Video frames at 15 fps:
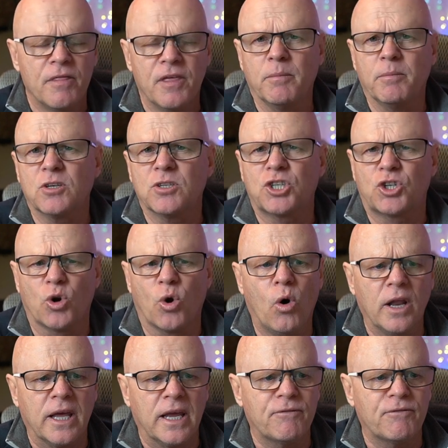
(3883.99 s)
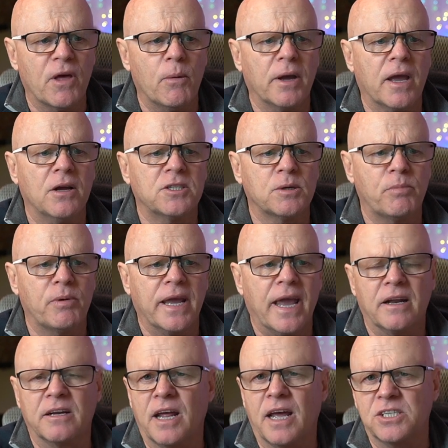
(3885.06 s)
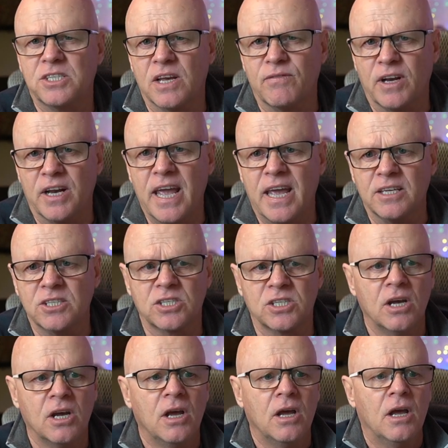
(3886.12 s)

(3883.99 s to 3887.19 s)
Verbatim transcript: thing, because surely if they were going to bring out an A7S,